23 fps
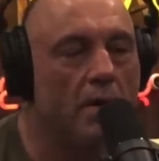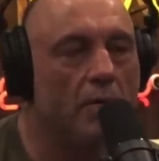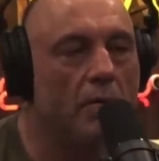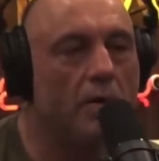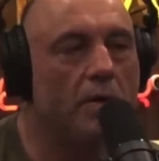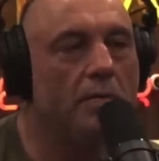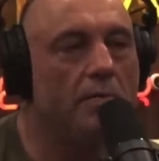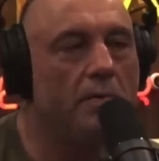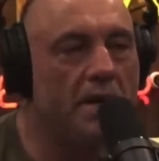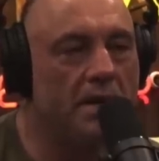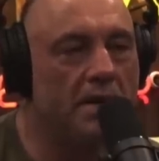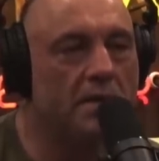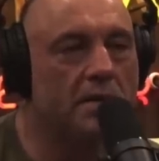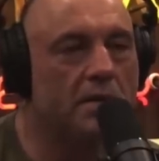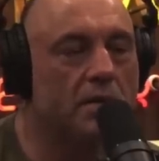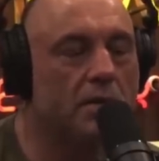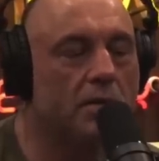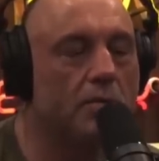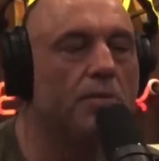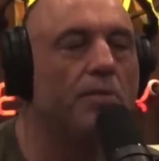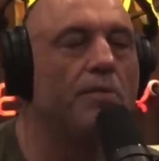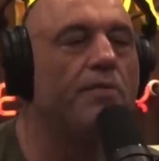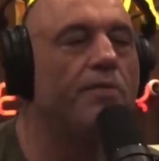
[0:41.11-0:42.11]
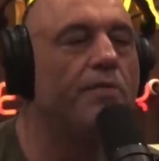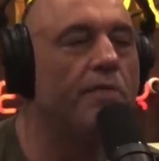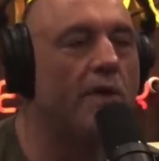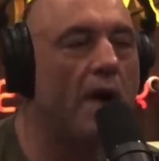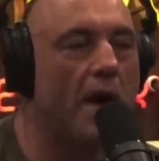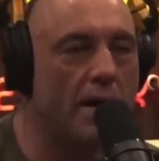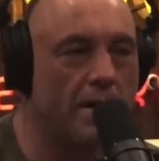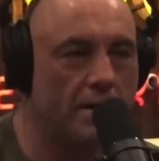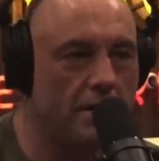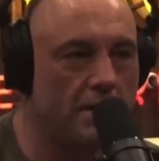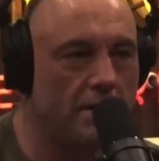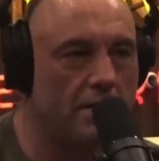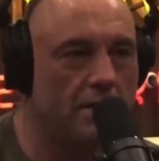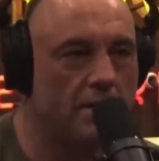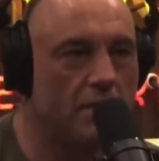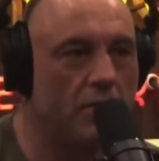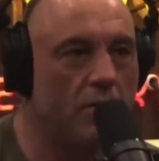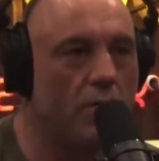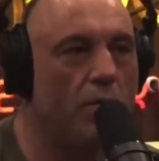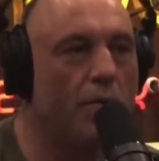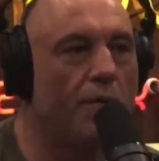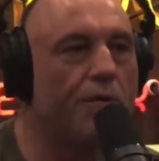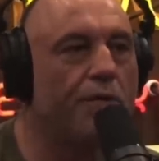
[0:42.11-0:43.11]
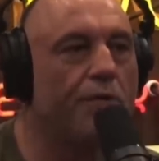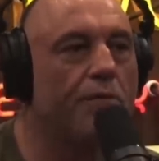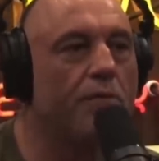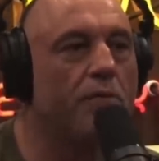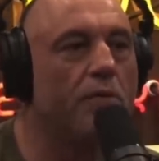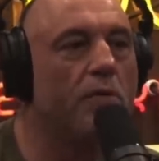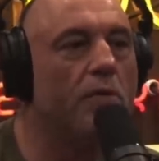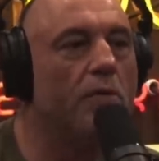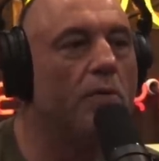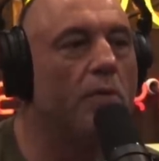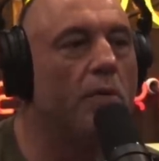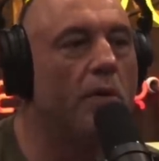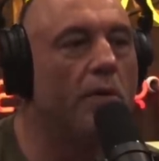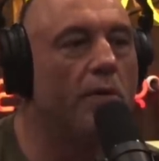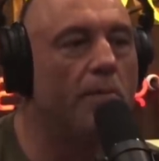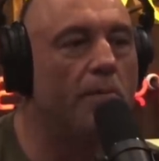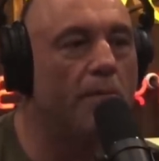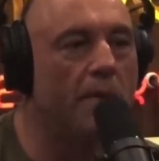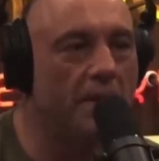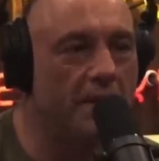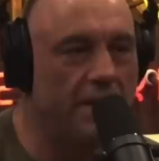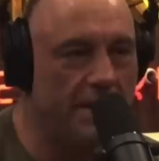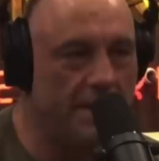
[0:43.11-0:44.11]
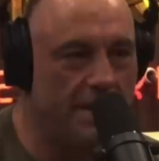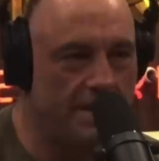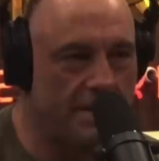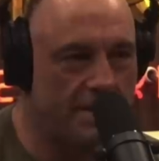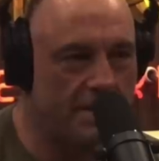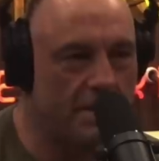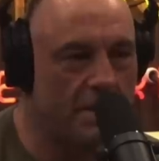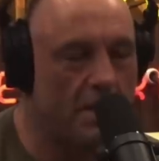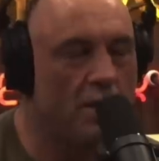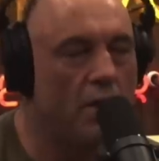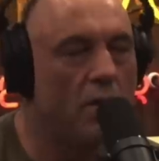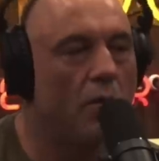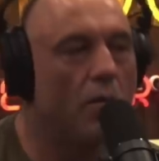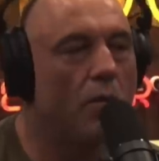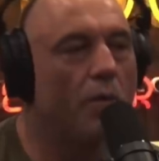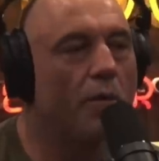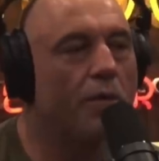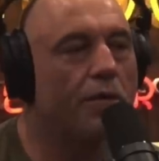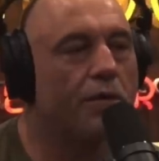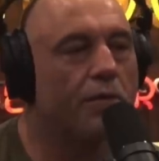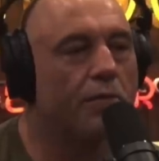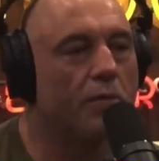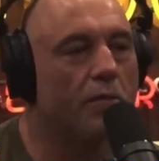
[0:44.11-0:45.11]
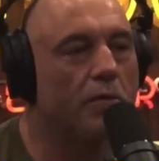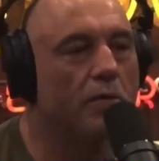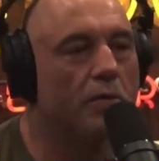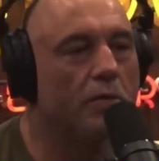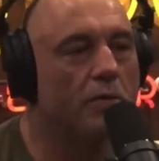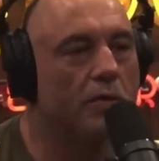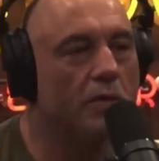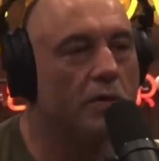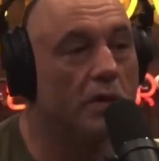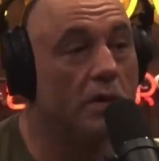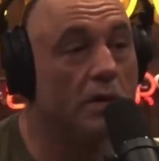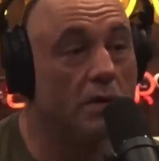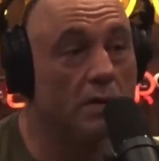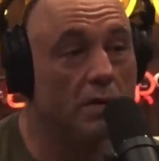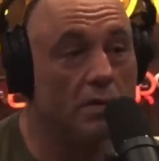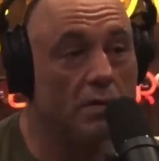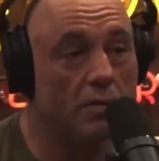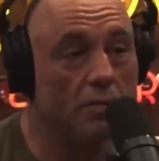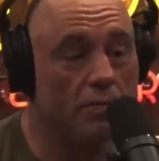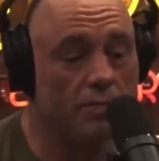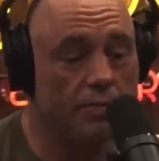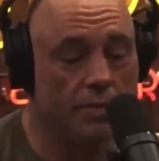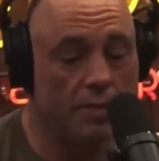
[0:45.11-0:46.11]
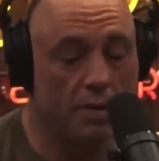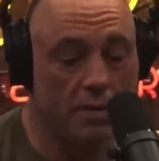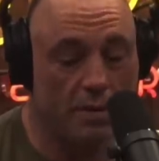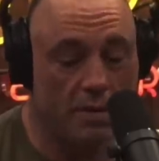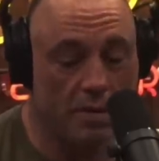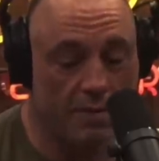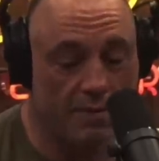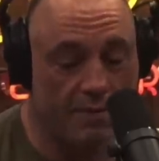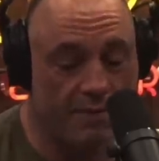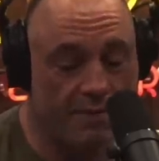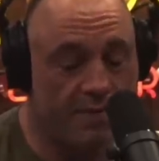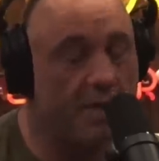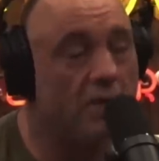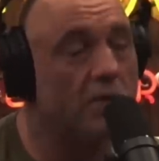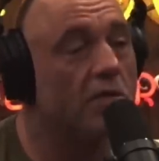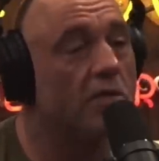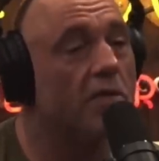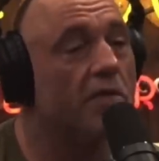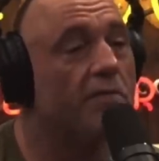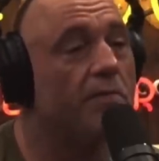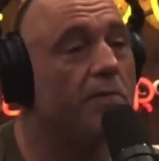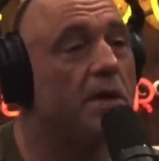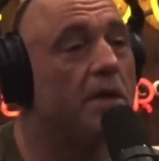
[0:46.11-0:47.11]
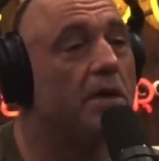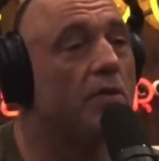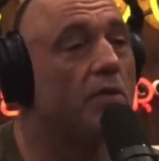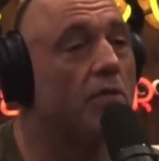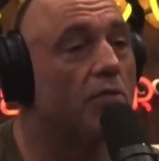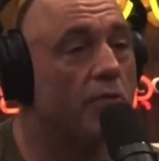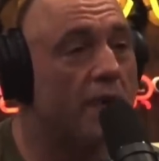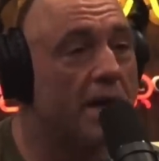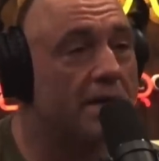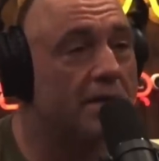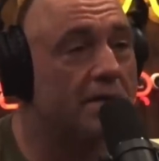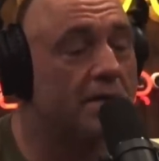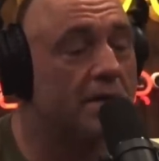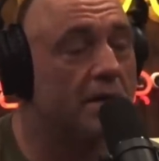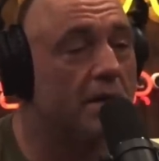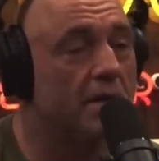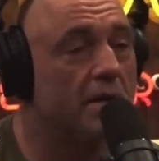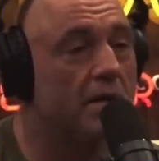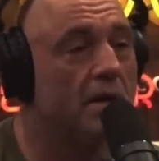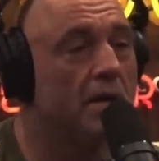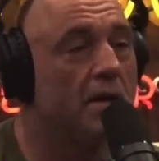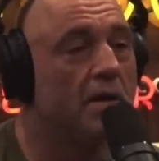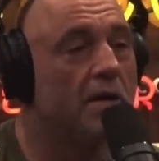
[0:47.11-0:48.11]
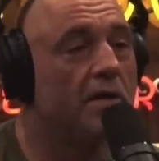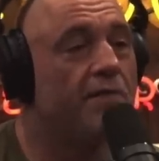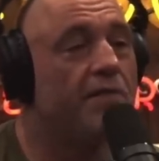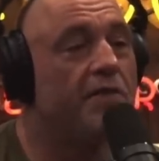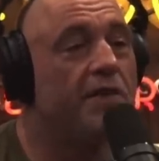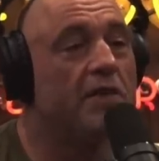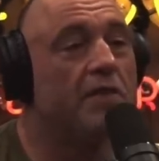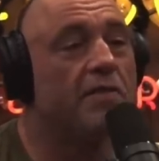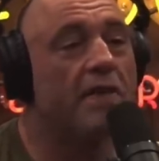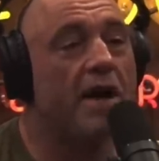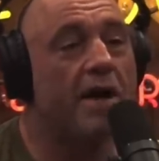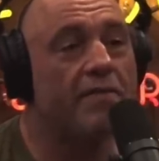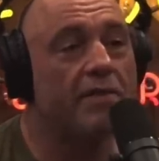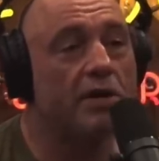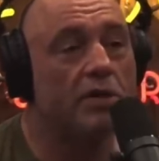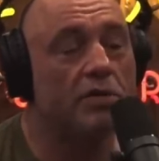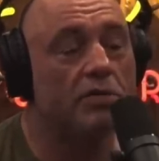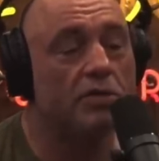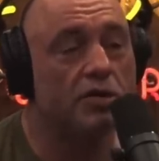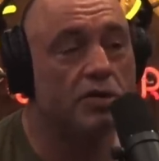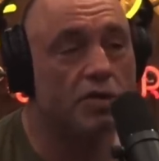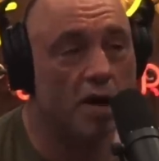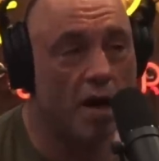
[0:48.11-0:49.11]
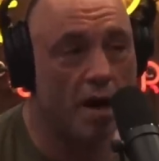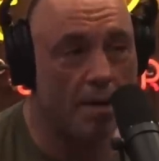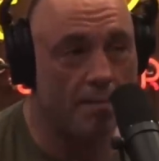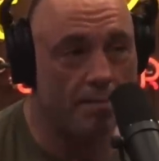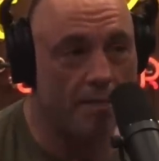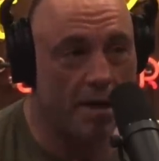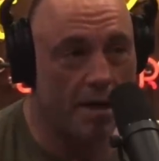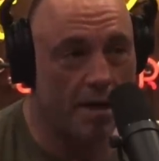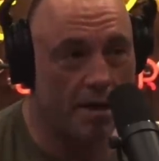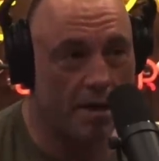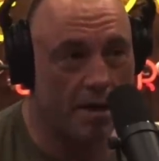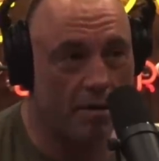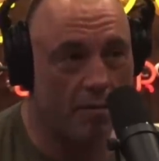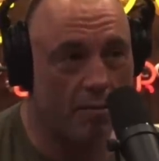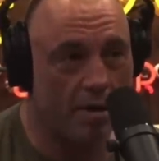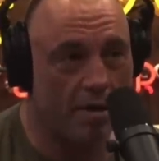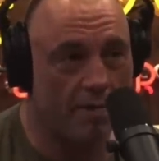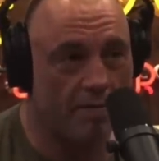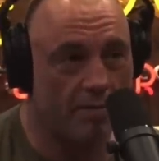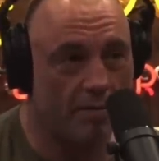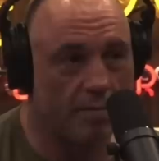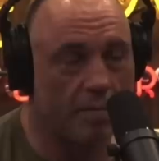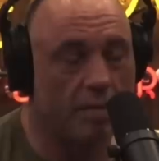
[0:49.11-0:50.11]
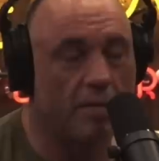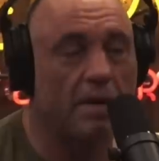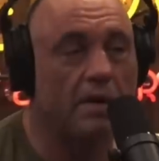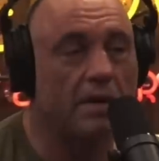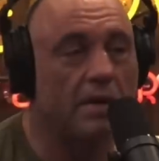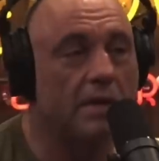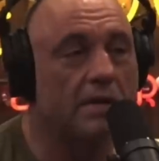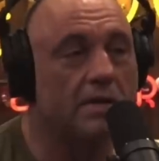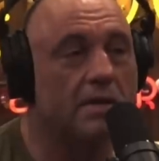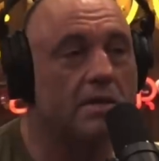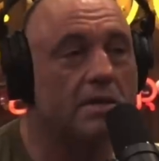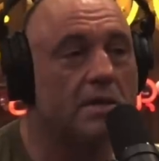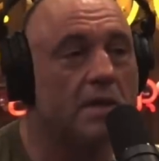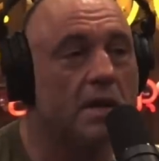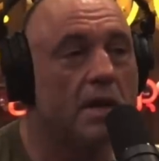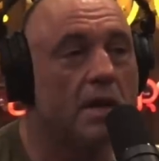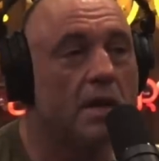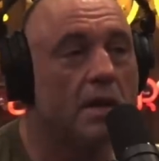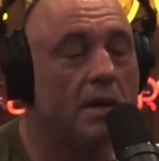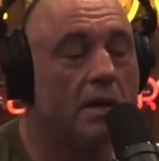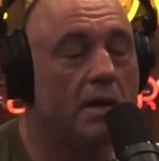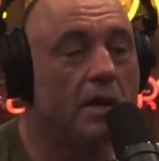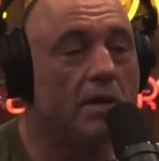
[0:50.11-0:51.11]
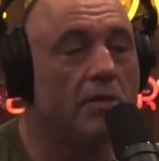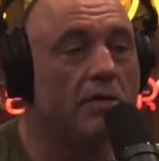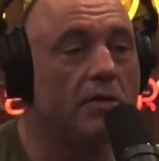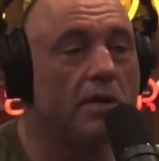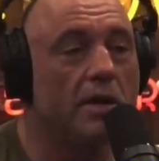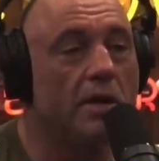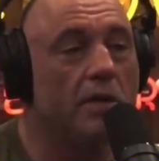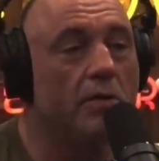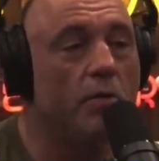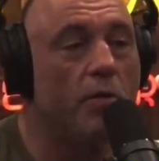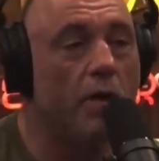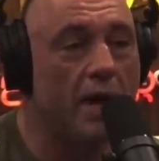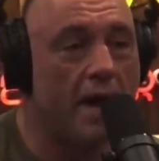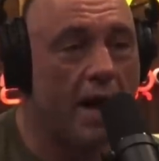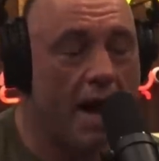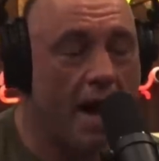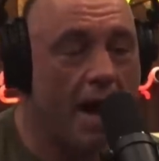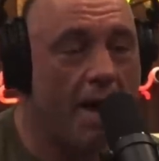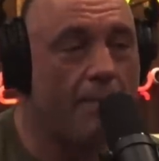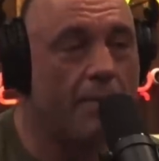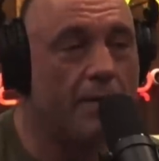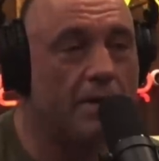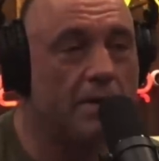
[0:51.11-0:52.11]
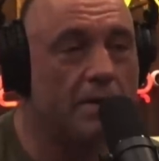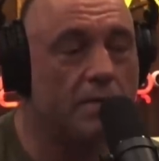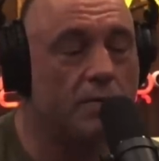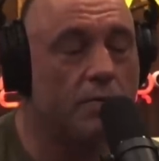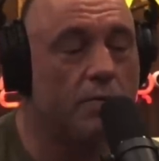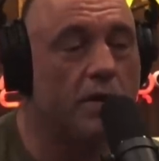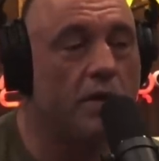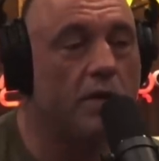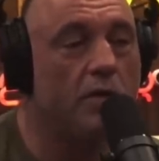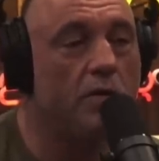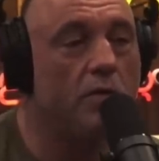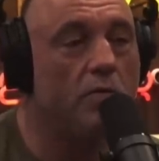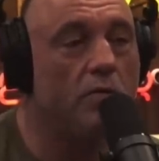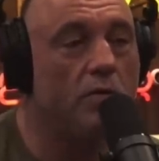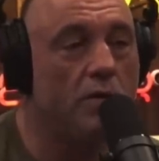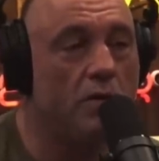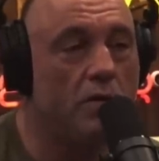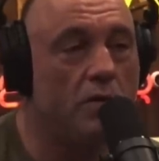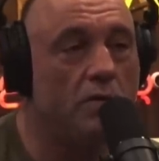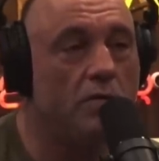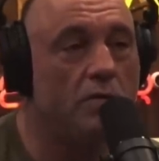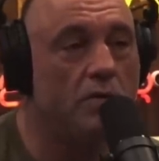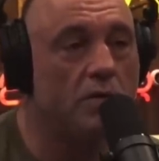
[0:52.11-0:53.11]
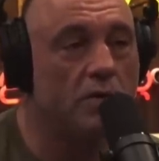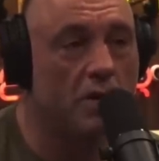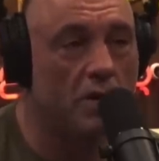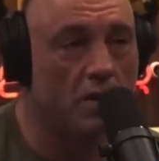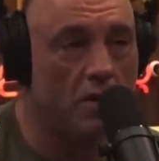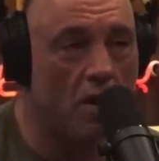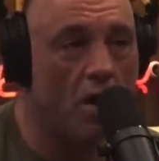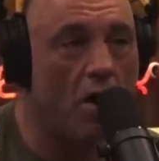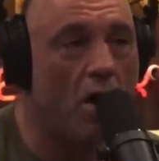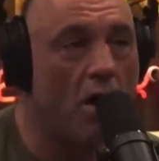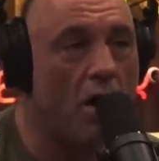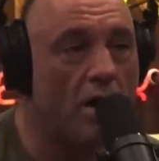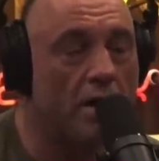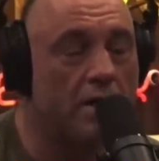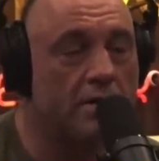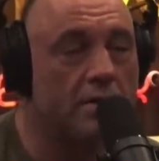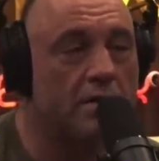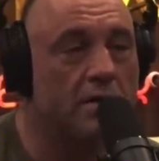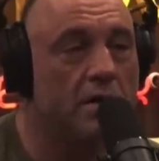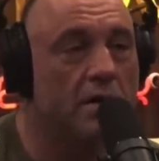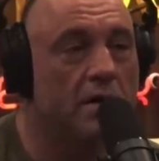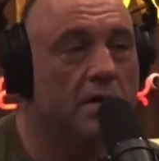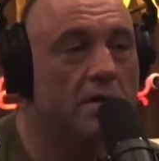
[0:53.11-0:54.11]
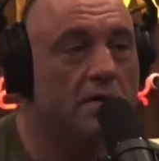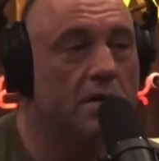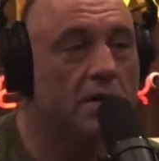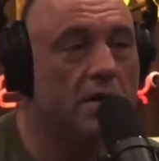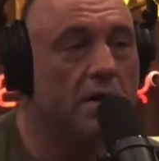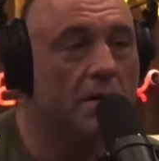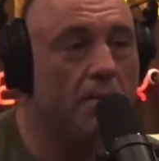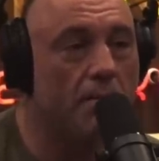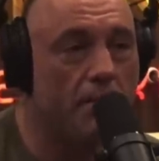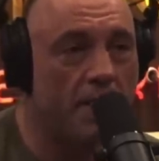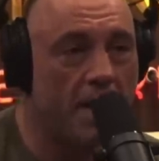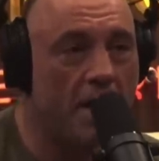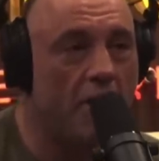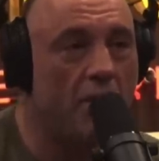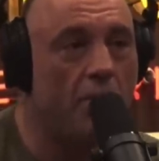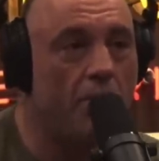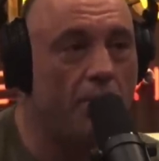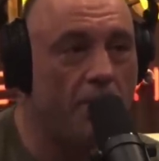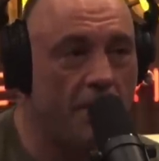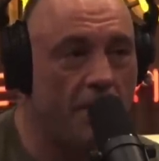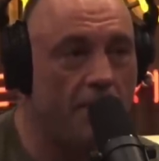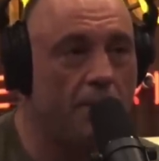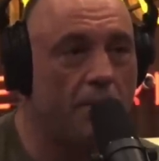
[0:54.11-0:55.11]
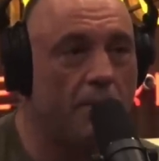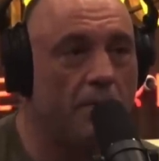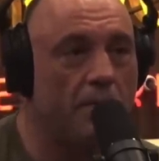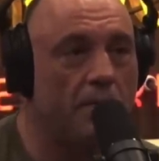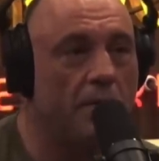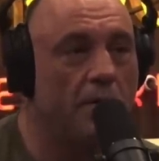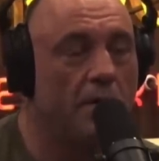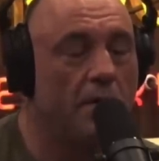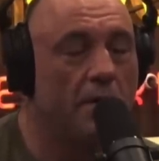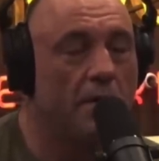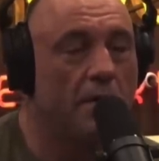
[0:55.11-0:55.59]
Well, it means through violence or through police or through the fear of being arrested, the fear of having your job taken away from you. Like, this is literally what happens when you use laws to compel people.